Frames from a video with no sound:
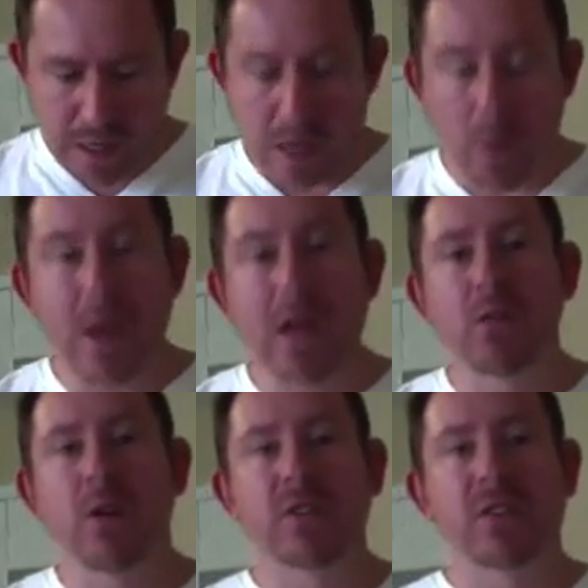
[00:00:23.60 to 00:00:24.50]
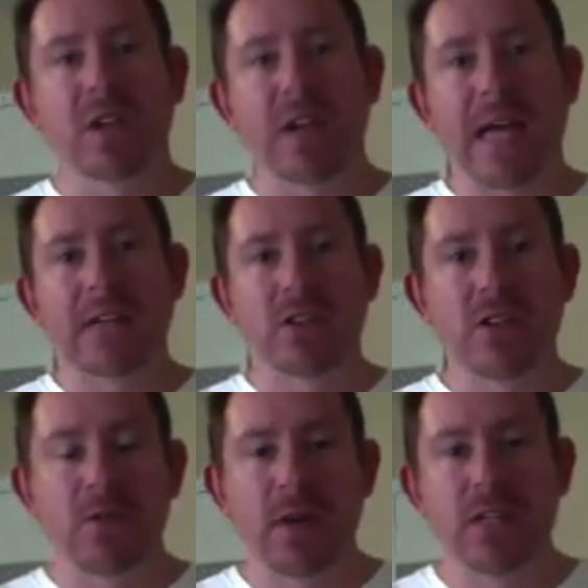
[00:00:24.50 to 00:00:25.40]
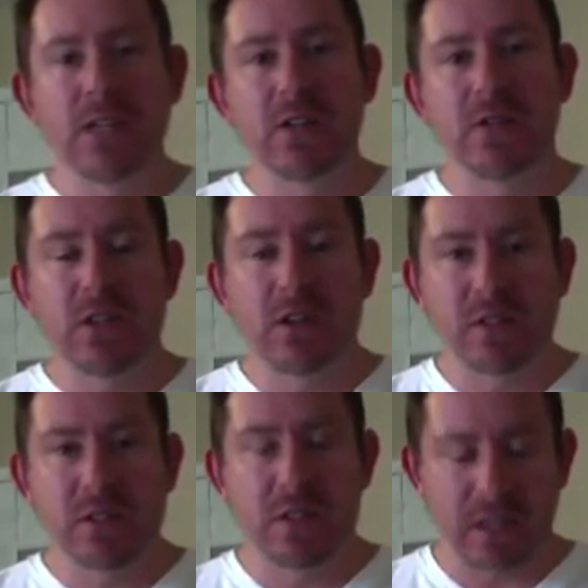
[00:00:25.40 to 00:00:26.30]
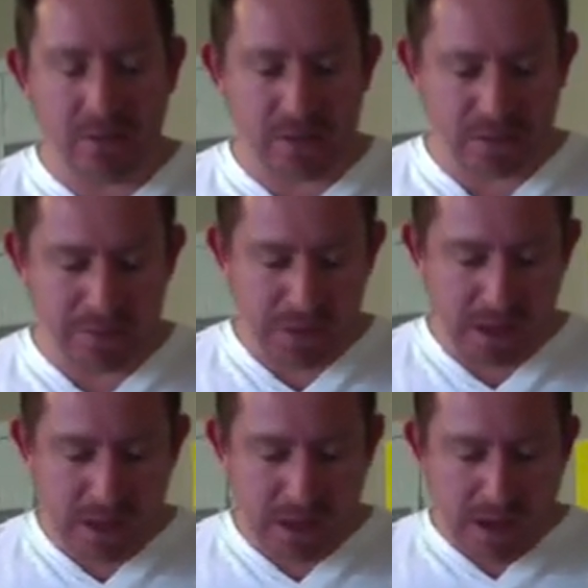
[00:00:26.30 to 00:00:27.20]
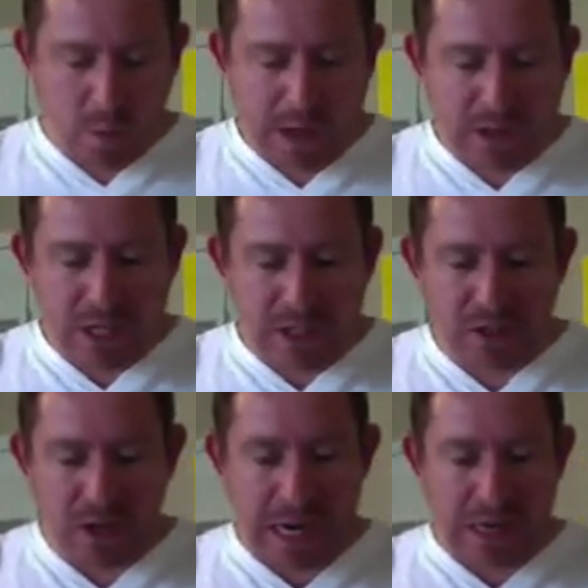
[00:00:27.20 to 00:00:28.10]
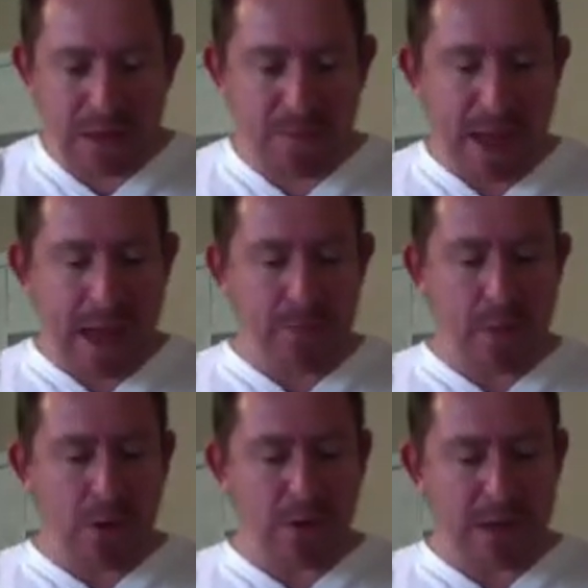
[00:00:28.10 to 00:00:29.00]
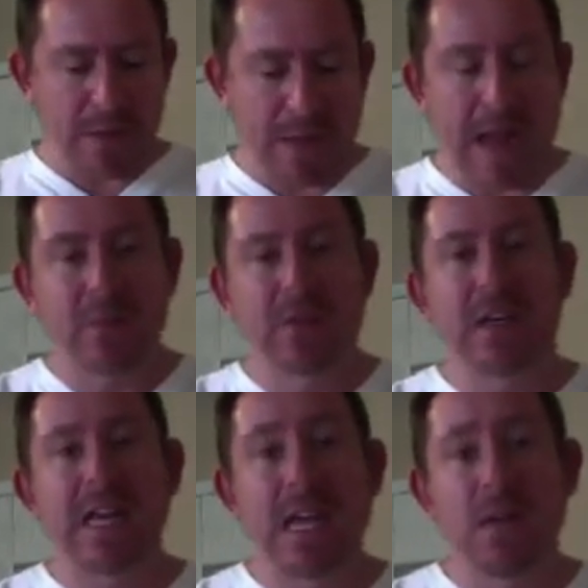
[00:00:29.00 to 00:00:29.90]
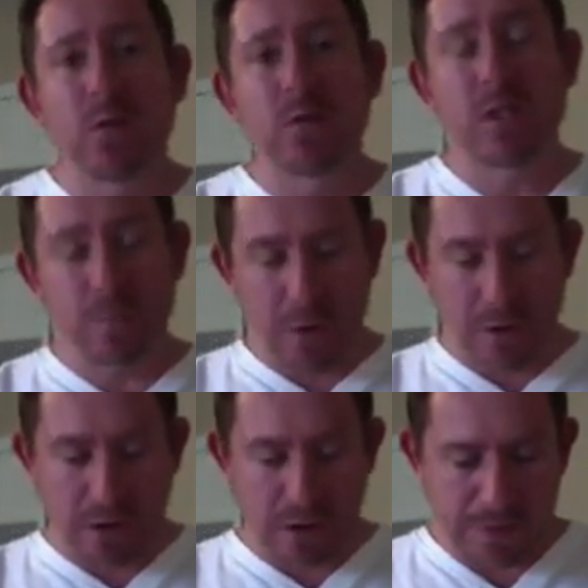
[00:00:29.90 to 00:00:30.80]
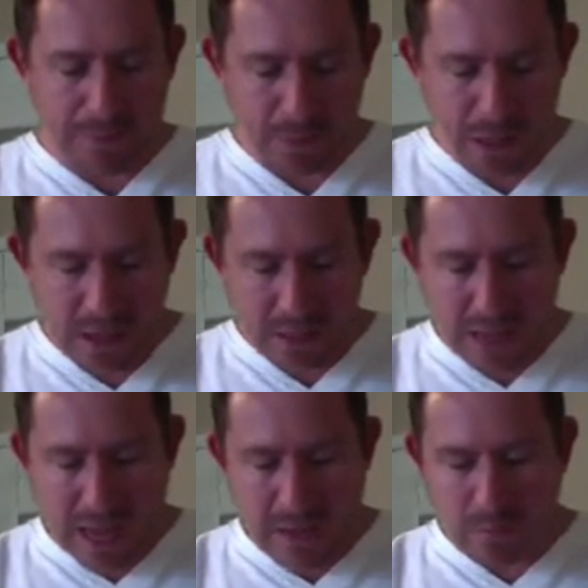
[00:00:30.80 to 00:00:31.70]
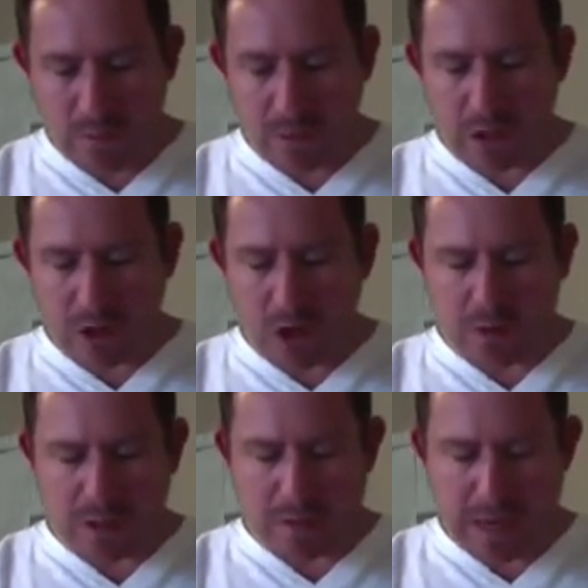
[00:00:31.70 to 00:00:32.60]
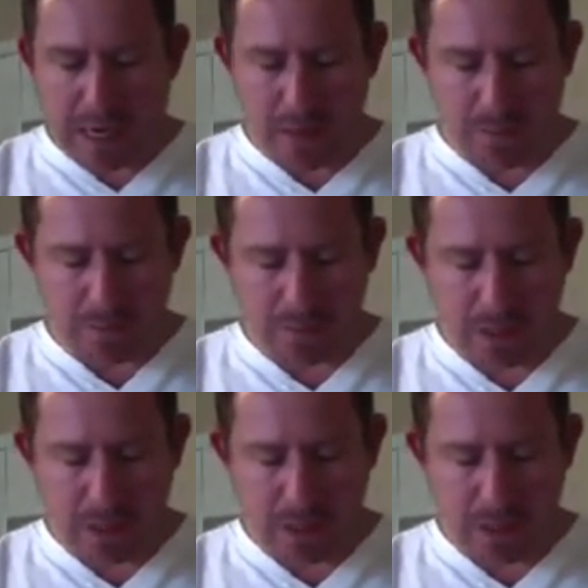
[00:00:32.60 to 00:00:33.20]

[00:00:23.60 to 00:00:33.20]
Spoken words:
They went across the lake to the region of Gerasenes. When Jesus got out of the boat, a man with an evil spirit came from the tombs to meet him.